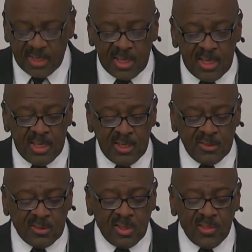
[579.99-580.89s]
is
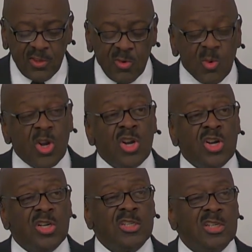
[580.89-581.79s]
the
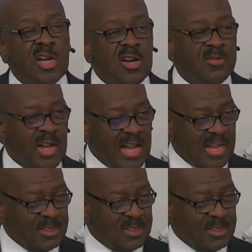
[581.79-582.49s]
Word of God.